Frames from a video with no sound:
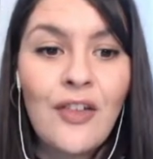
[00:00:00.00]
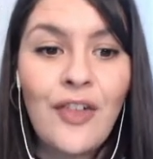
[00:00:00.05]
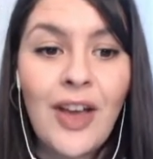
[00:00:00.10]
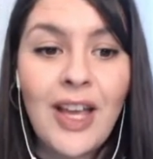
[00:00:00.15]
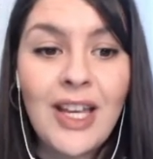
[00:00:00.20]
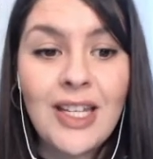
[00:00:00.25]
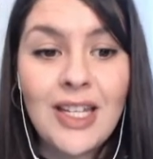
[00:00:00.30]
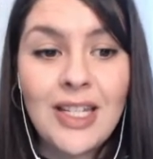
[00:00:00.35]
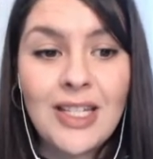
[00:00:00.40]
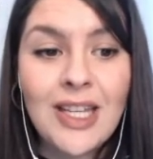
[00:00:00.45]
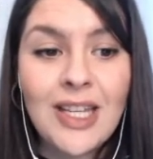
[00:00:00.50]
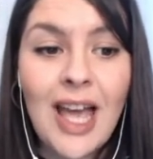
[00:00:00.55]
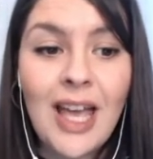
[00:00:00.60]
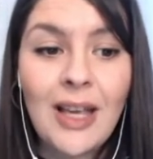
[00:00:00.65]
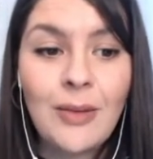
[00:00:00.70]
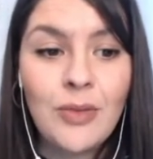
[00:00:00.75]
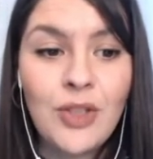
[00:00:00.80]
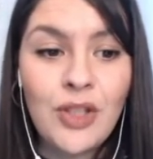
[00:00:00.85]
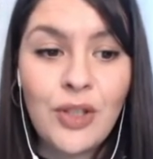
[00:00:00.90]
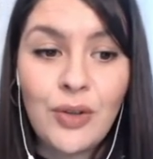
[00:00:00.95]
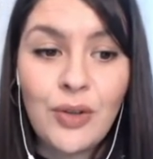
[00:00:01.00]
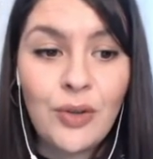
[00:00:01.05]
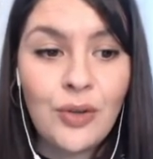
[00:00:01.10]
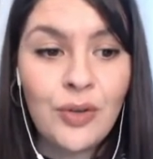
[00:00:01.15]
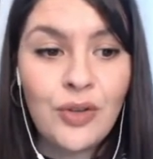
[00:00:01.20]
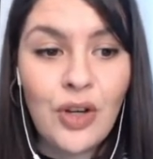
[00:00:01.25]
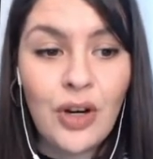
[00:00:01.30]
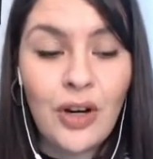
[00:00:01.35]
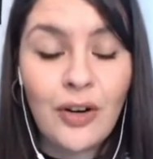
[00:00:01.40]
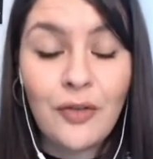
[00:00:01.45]
finding time
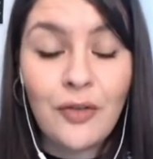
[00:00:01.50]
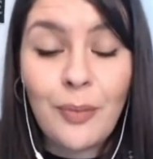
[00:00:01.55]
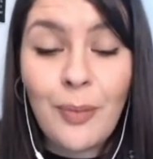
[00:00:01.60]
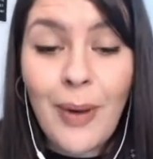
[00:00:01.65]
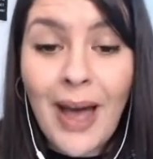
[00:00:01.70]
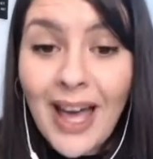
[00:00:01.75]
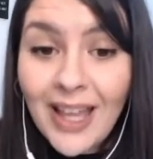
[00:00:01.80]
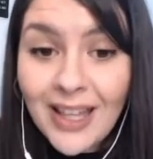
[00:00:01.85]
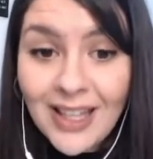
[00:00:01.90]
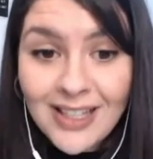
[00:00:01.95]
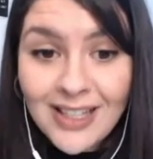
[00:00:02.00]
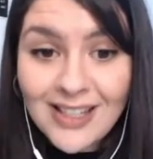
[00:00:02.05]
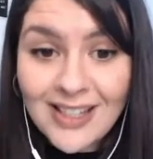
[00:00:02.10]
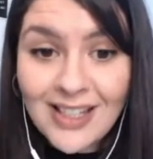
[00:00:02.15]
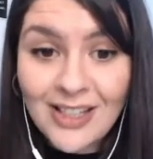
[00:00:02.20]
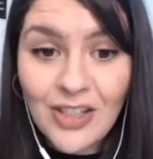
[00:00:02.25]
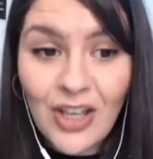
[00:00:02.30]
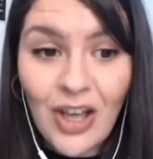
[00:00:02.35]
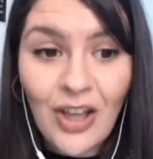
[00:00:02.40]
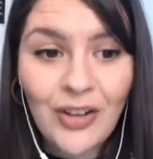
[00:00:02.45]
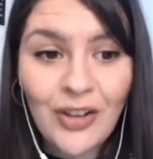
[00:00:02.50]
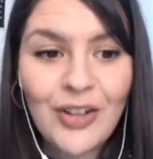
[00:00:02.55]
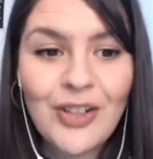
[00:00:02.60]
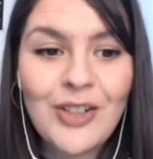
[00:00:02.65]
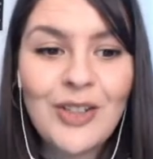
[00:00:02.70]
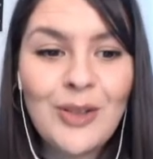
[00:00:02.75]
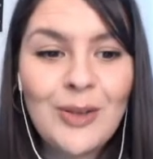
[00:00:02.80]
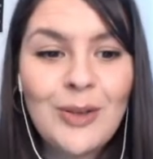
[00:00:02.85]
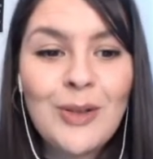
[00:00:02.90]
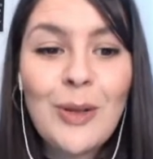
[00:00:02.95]
to sort of balance this all
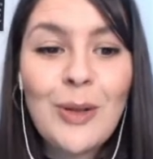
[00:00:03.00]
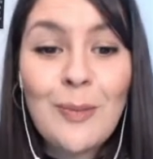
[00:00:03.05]
because